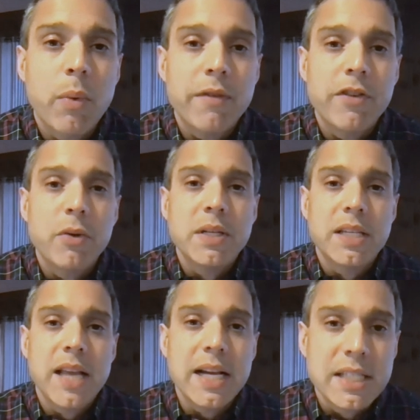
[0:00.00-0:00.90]
what we view
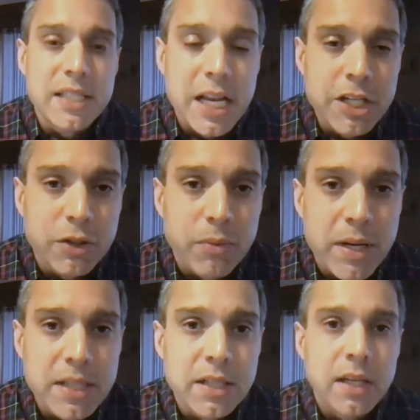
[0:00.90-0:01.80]
as an existential
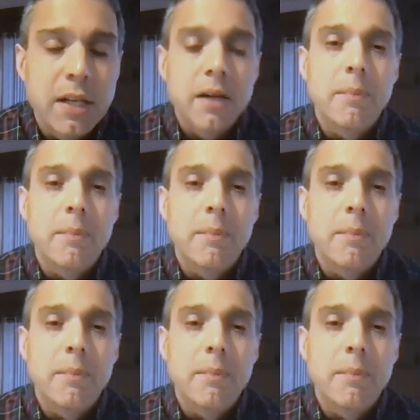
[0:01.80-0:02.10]
risk